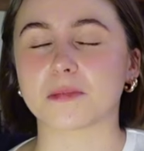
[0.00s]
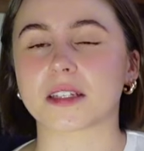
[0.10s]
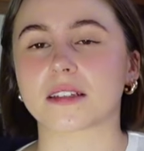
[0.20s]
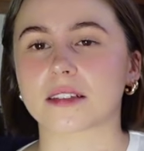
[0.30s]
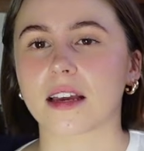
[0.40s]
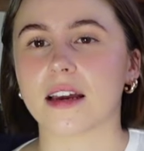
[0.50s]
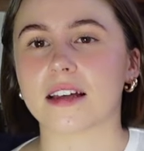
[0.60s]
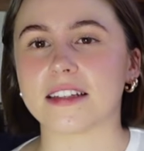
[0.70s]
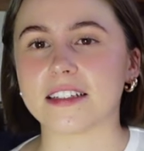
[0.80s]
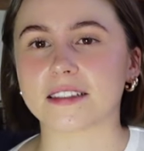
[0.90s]
because
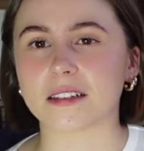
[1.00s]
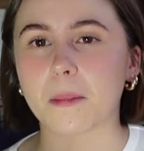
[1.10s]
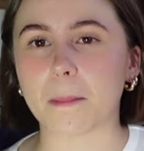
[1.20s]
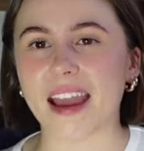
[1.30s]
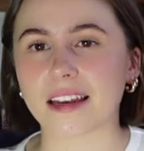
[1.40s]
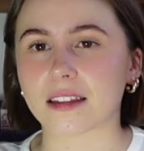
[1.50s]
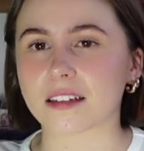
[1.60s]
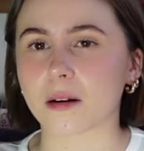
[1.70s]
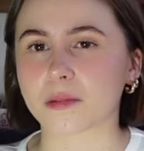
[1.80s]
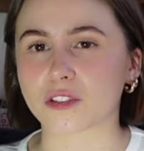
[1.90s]
these men in the
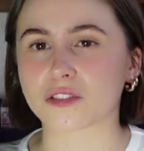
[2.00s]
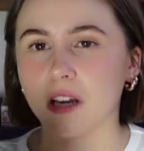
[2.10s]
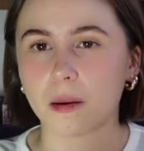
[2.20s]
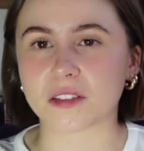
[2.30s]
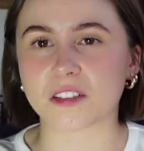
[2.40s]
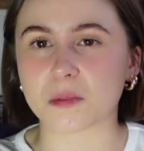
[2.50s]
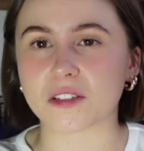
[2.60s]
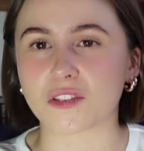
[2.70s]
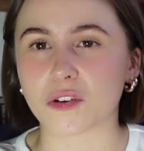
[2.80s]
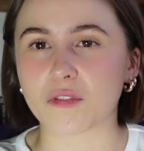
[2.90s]
club are just coming to speak
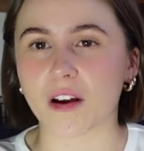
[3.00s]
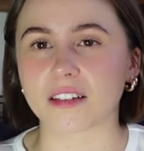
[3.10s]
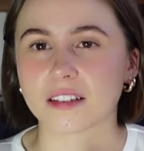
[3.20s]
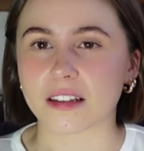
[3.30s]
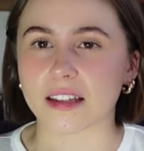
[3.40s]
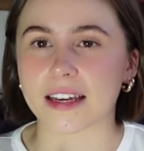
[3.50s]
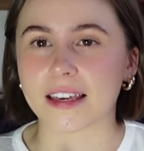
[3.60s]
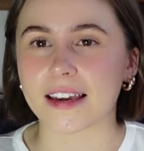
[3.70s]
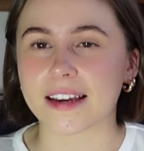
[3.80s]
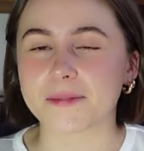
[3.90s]
to you rather than like
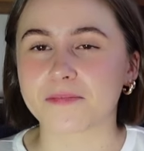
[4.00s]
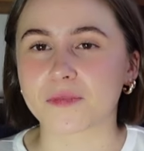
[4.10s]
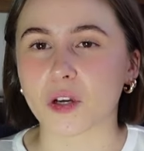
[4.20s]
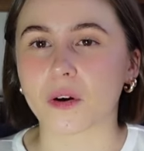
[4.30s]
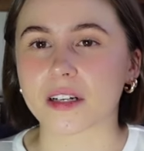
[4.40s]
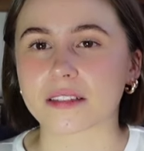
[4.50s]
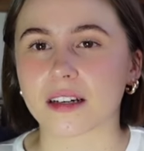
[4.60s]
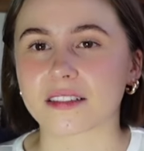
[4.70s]
talking to us.